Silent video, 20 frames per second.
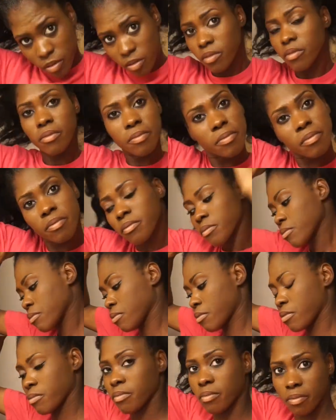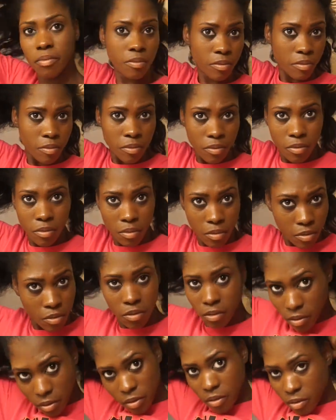first thing that I do is
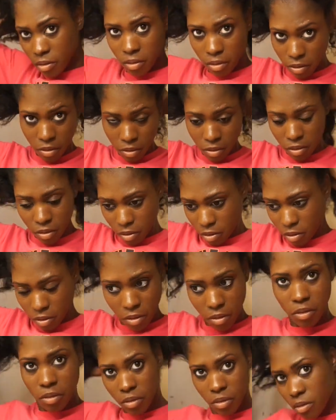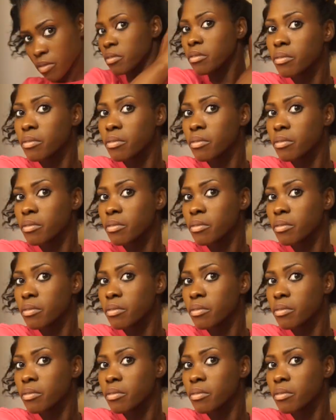I part my hair with my